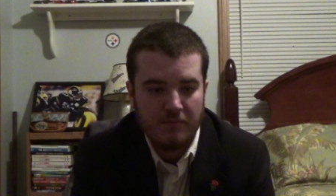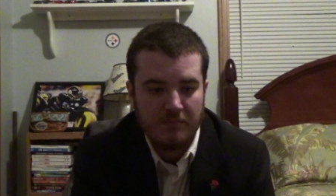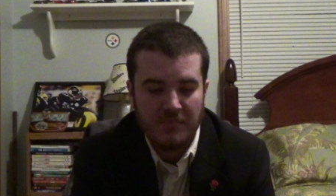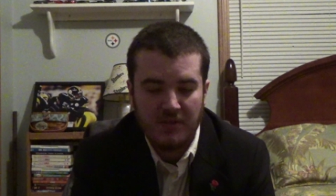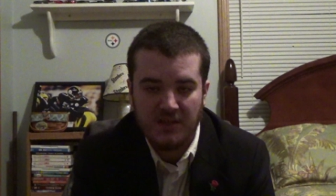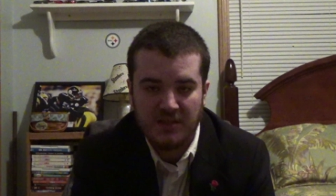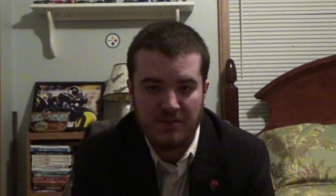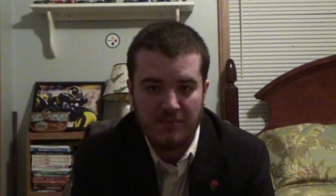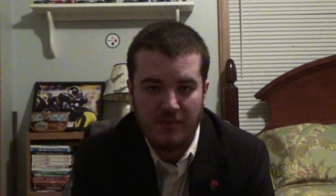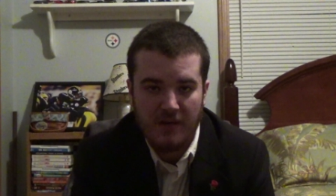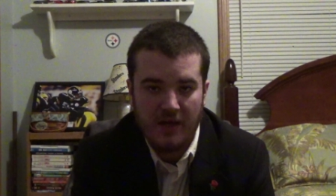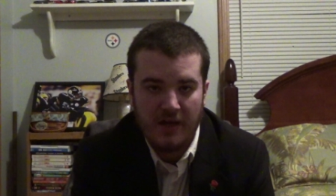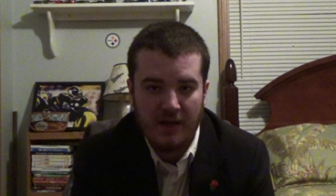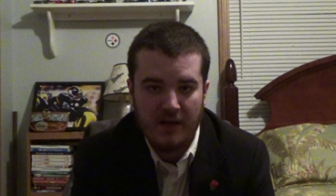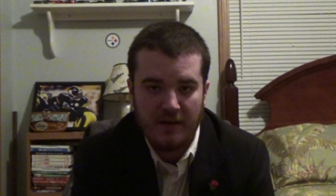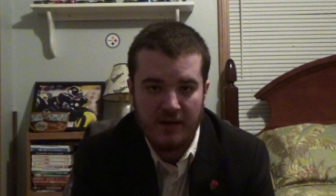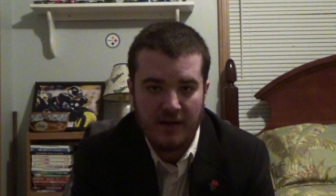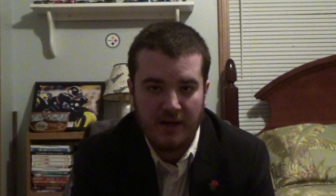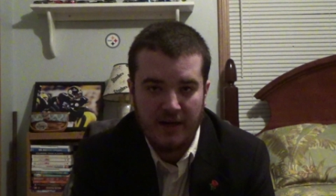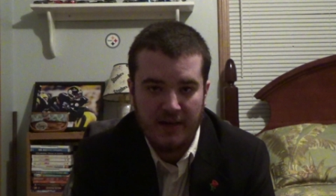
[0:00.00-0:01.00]
It doesn't
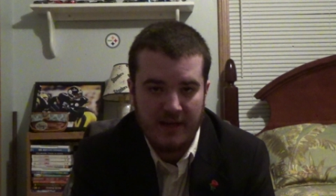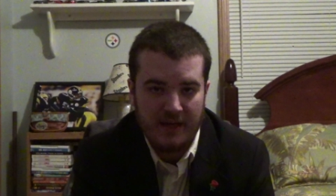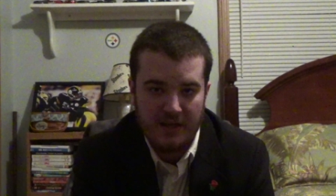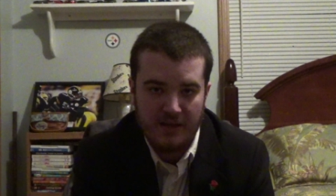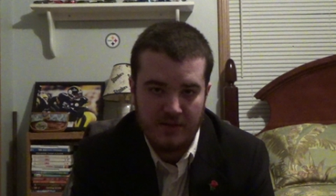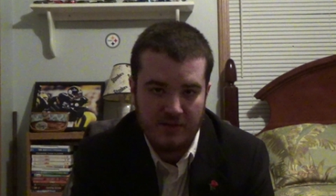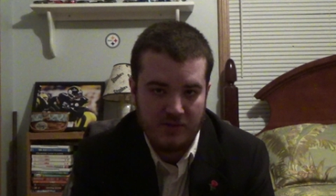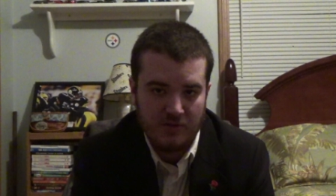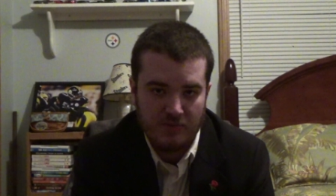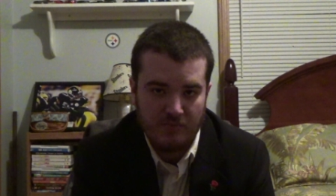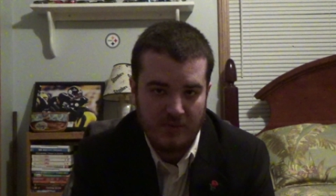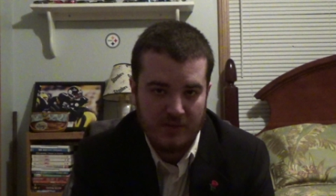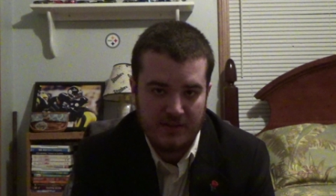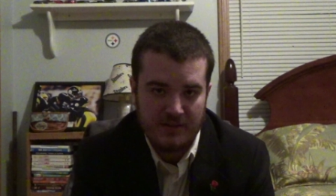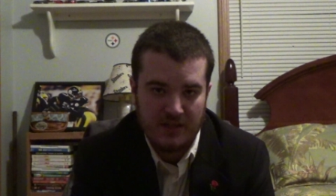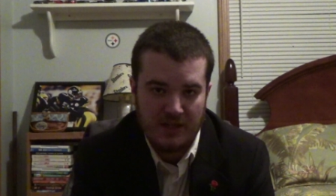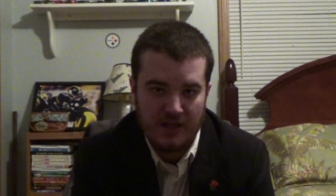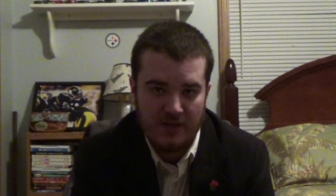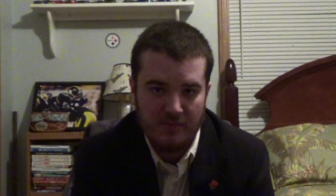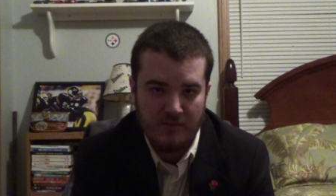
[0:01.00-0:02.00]
mean that I can't enjoy my
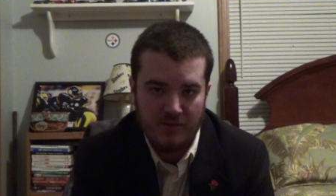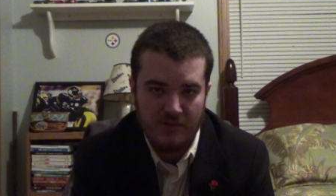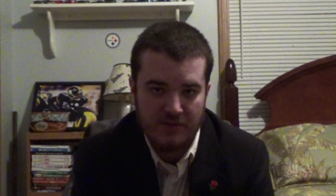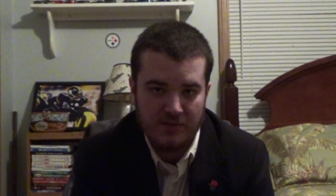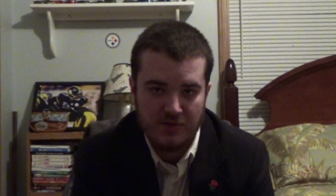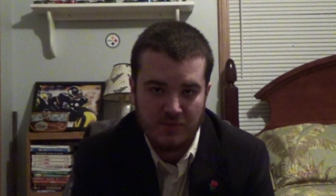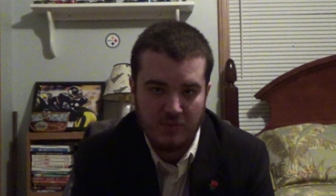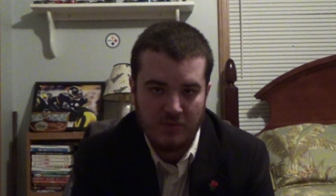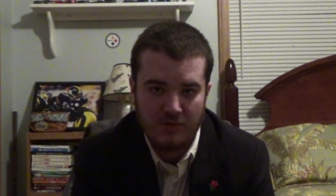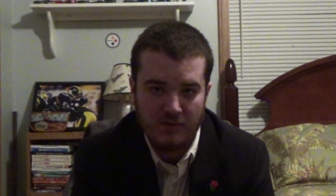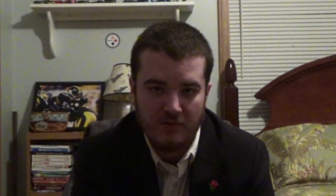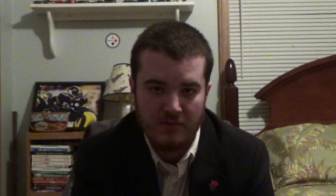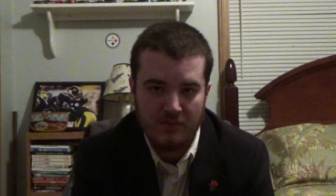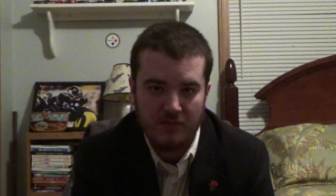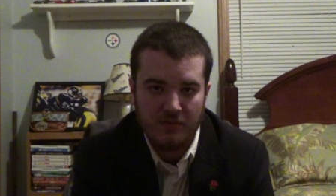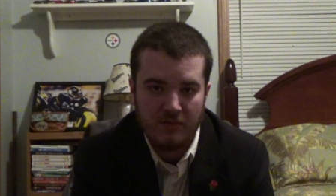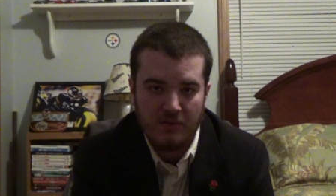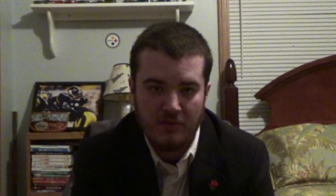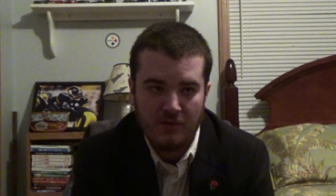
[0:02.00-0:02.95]
time on this world